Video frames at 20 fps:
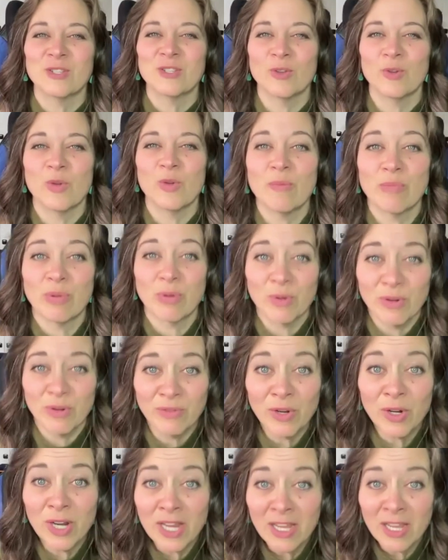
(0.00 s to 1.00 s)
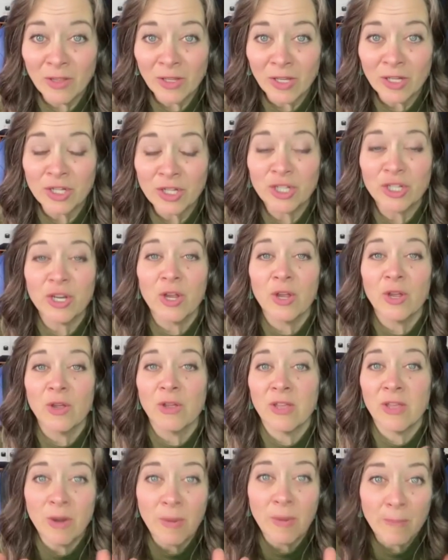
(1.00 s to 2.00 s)
to improve your English
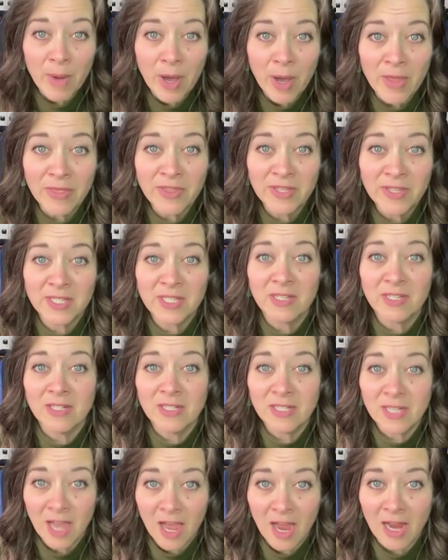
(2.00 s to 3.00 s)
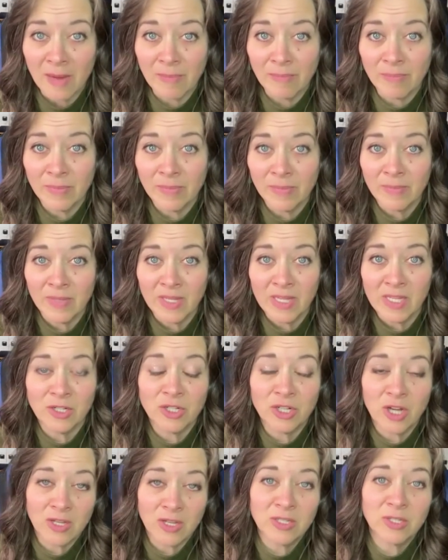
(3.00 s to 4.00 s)
in a month's time,
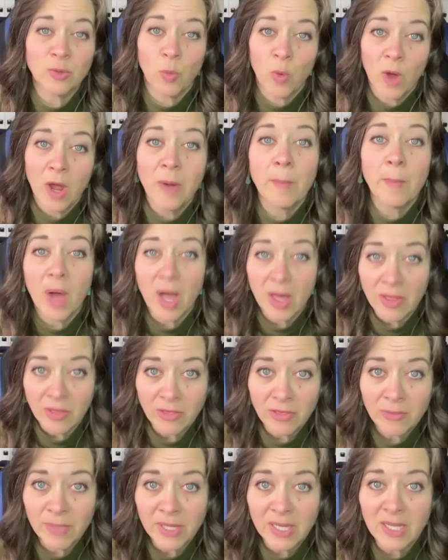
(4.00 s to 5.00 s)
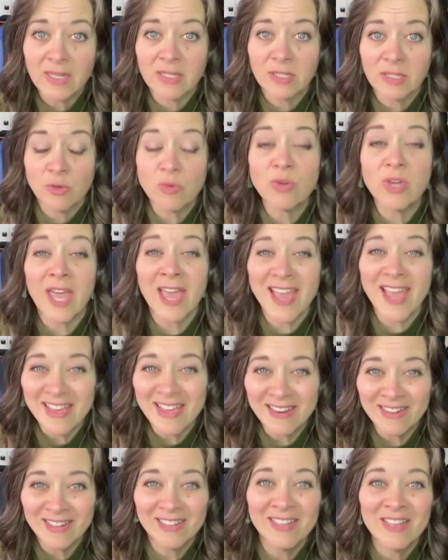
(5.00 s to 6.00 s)
in just 1 month, because you
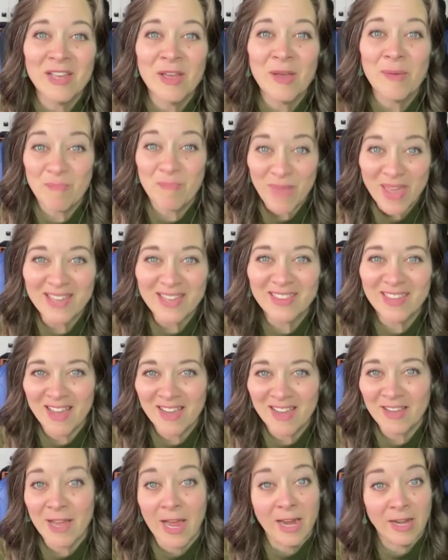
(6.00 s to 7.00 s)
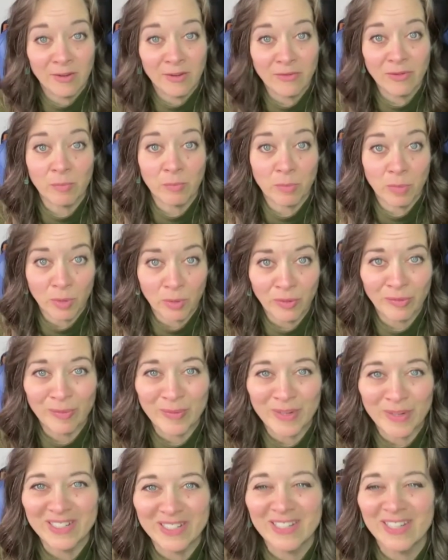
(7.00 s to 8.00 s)
can make that kind of
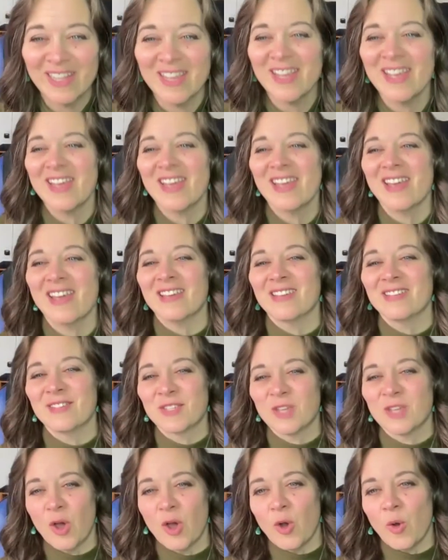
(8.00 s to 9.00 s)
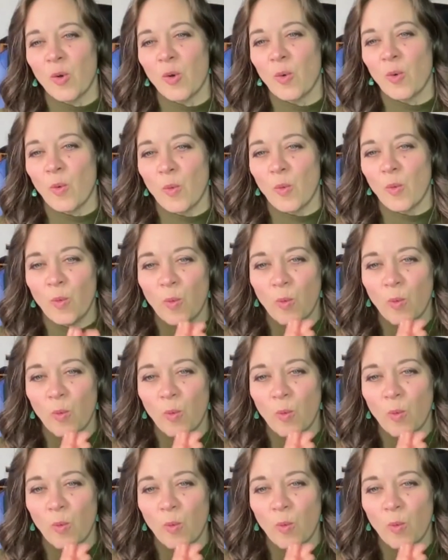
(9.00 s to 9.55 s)
improvement. So